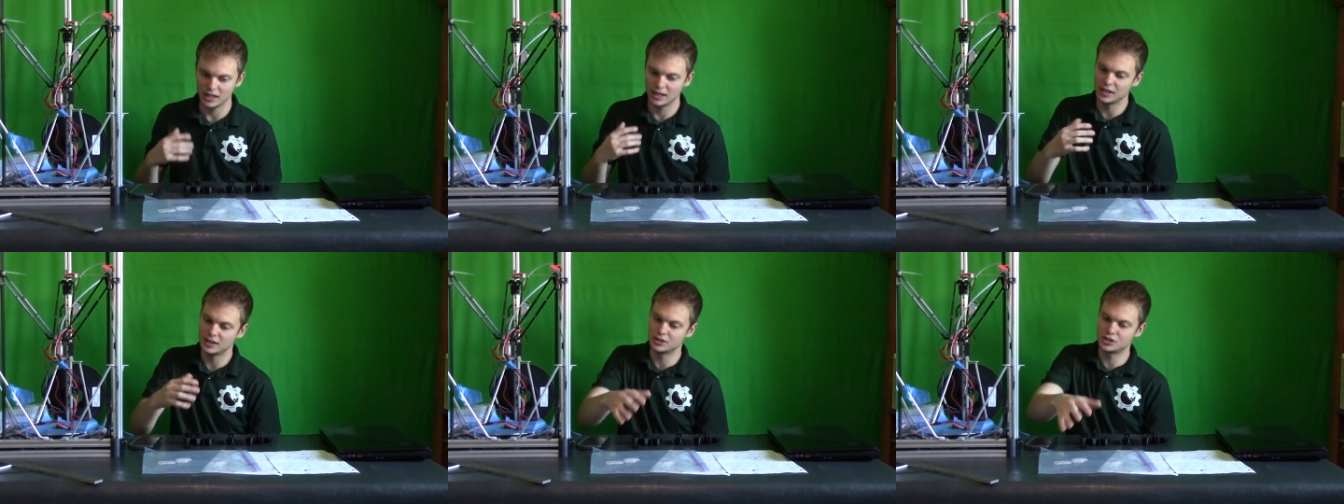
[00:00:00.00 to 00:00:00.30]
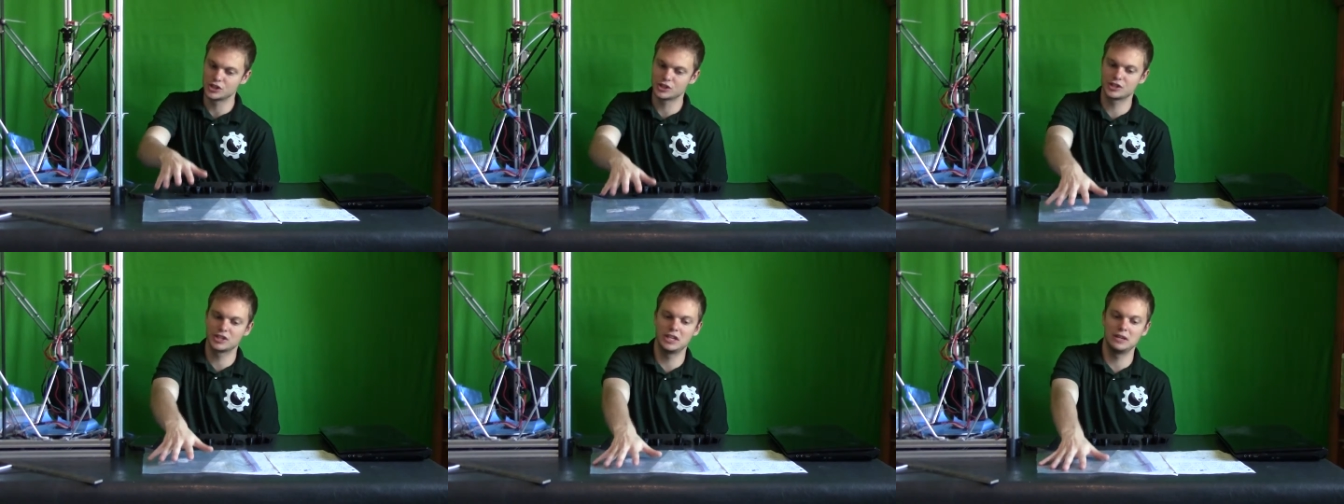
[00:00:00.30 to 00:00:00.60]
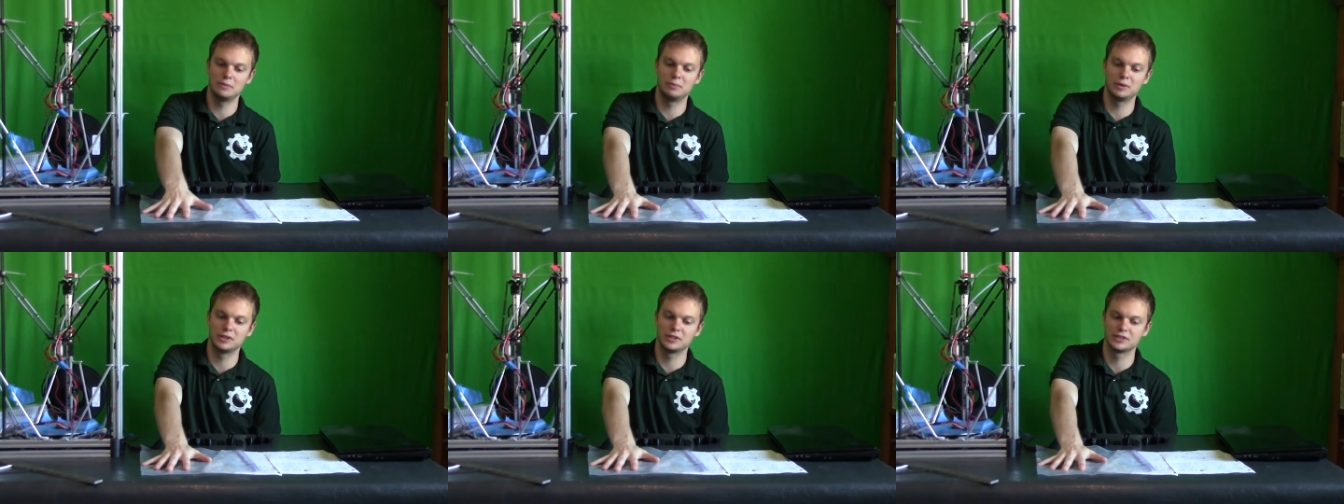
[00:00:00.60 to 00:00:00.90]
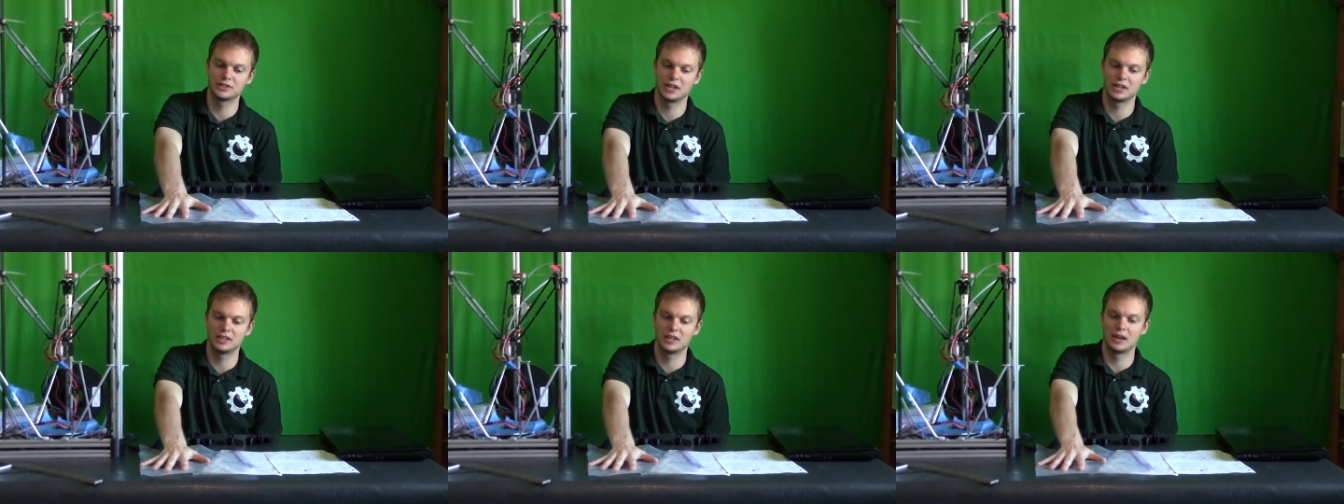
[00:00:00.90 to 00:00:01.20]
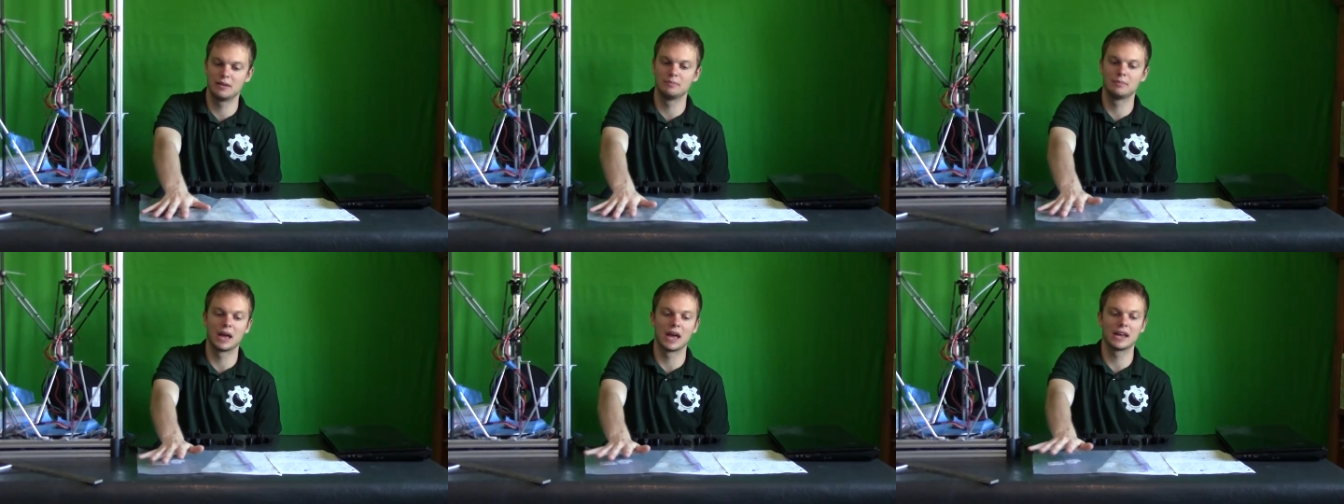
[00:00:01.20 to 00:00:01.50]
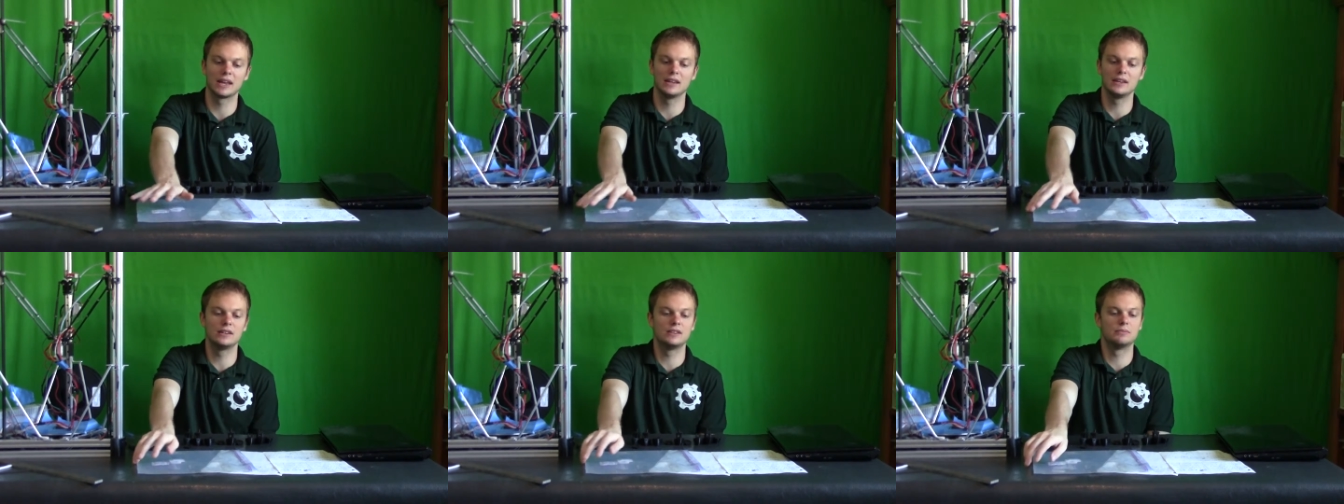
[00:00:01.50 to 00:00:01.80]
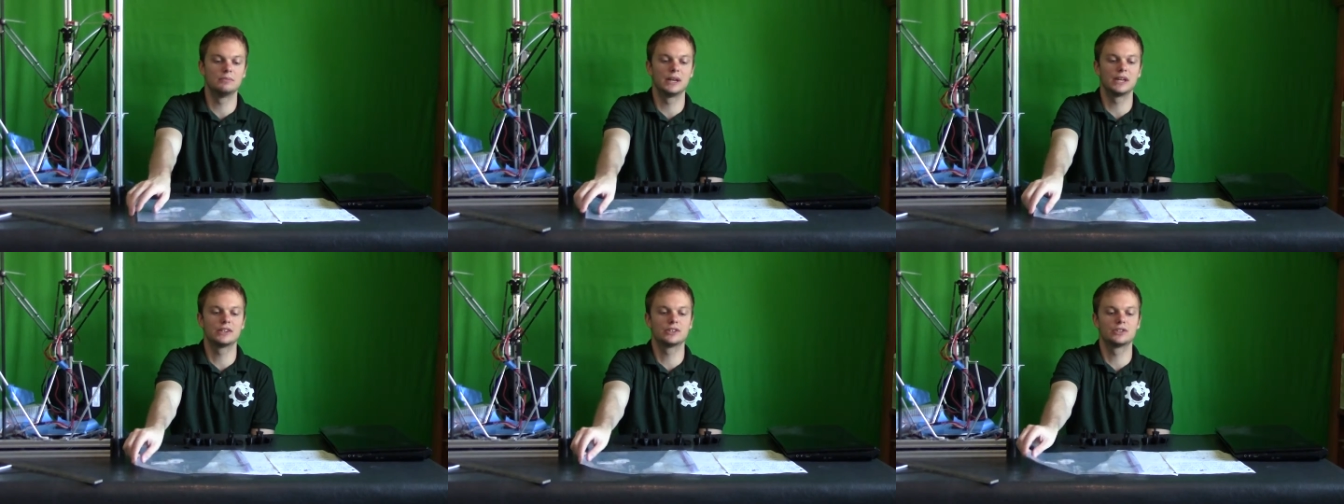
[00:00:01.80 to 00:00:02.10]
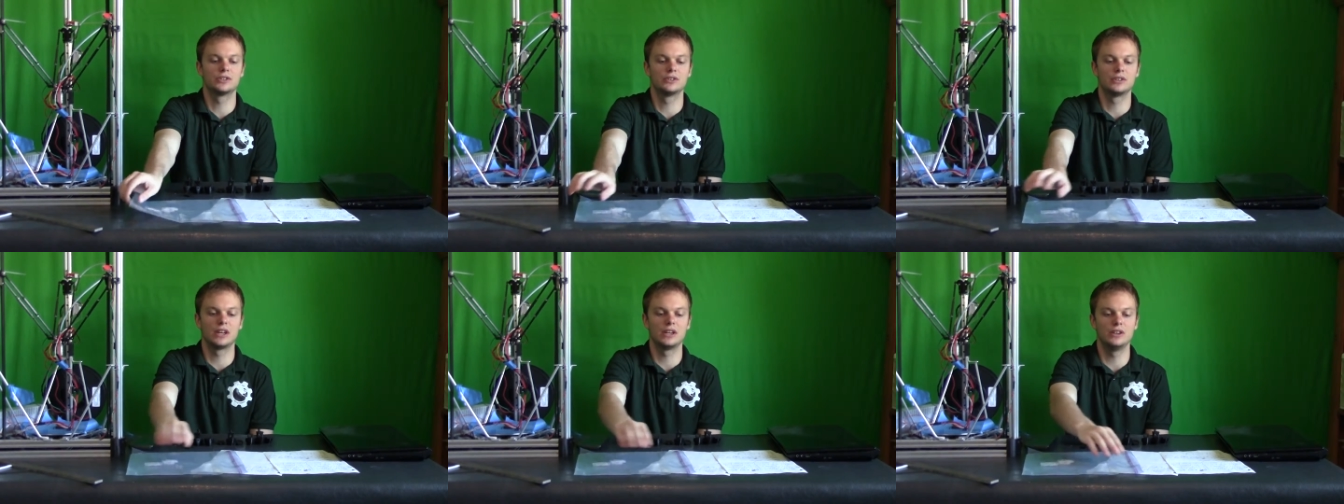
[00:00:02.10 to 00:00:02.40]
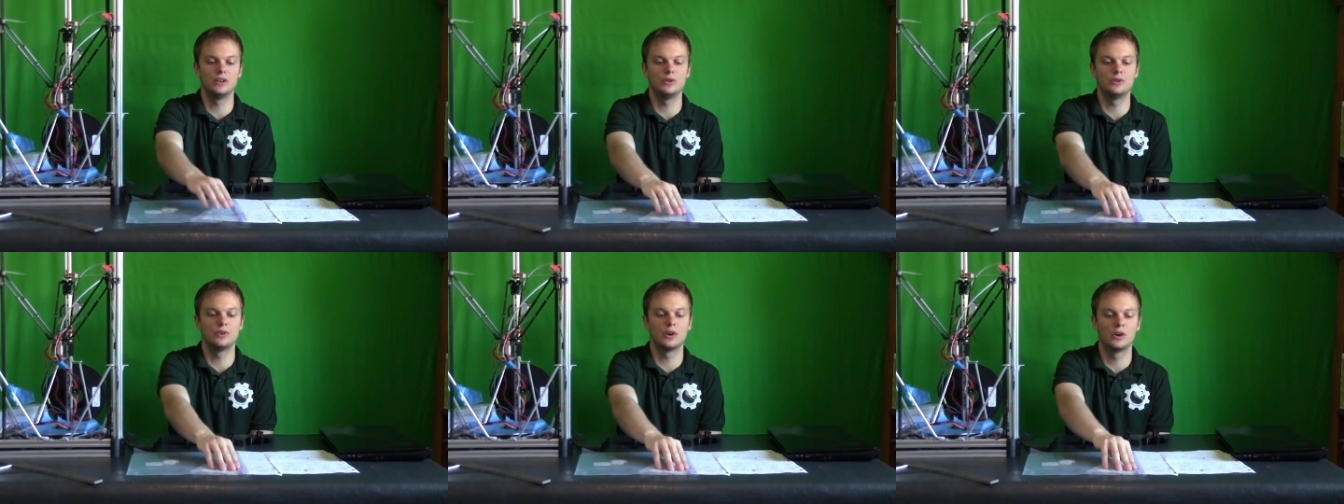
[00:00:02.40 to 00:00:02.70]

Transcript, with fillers: And just keep it inside that baggie to make sure that you